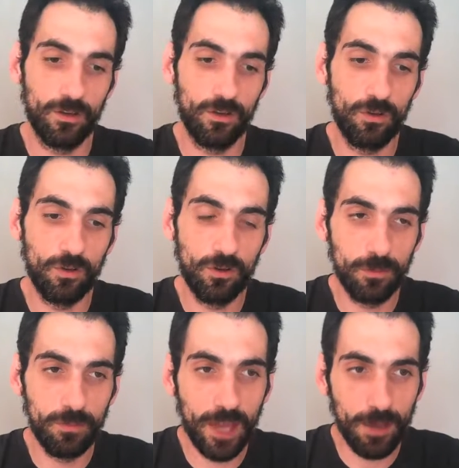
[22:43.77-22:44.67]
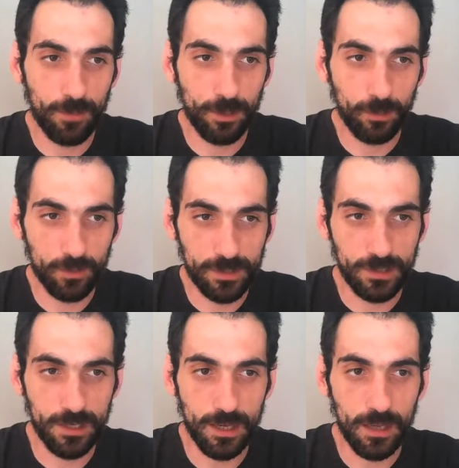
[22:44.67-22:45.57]
You will be able to
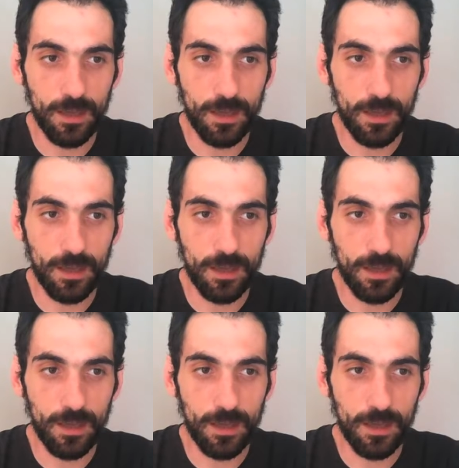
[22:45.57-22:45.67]
see